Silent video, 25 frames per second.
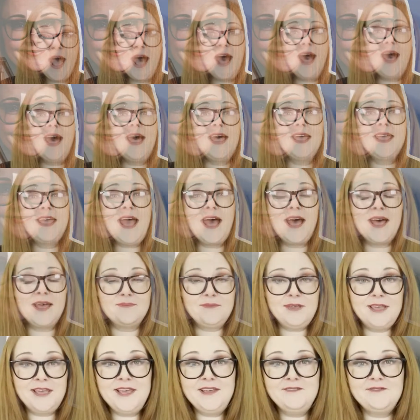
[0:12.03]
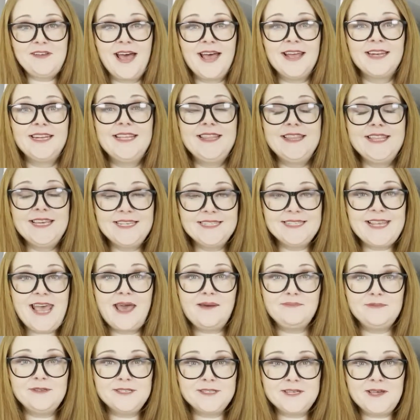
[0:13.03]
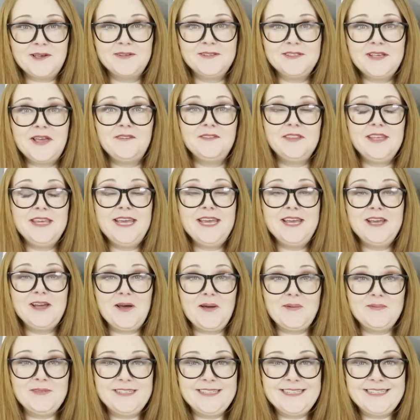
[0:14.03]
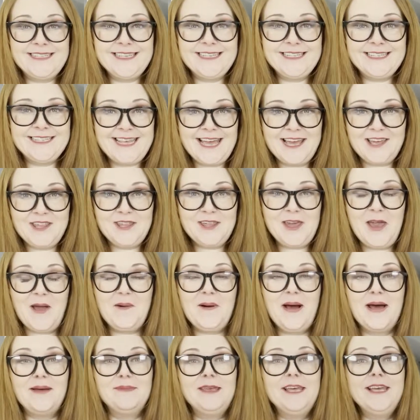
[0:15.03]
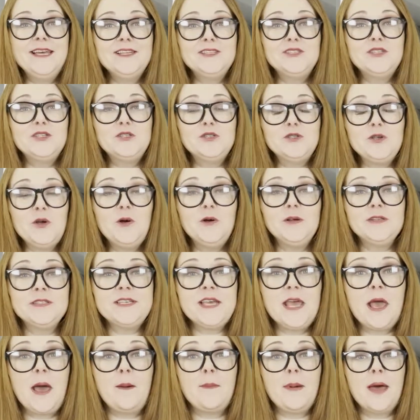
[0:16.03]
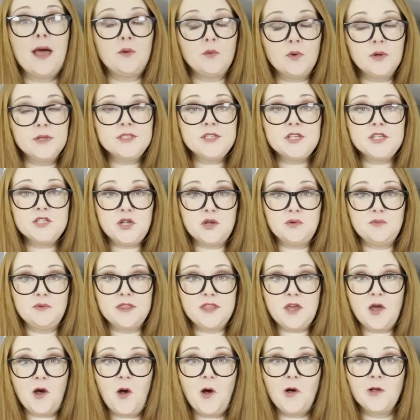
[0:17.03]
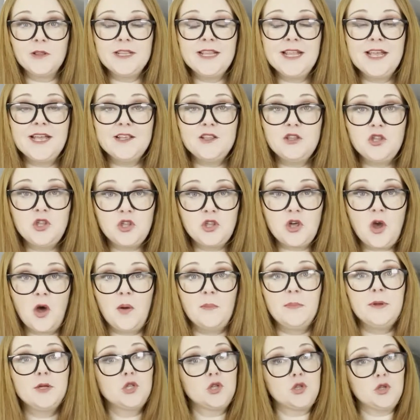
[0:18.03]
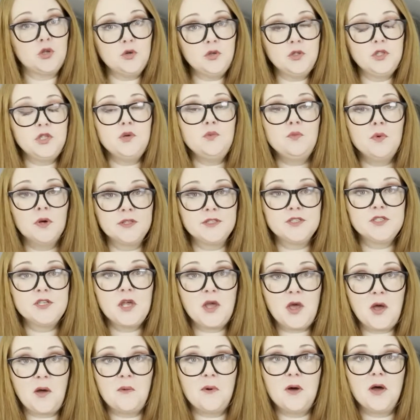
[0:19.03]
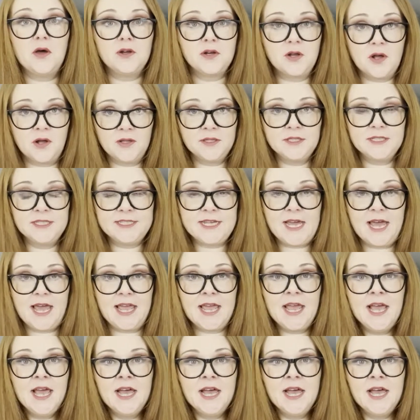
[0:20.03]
Hi, I'm Eve, and in this episode of the E-commerce Success Show, I'm here to talk to you about what to do with your online shop should you want to go on holiday.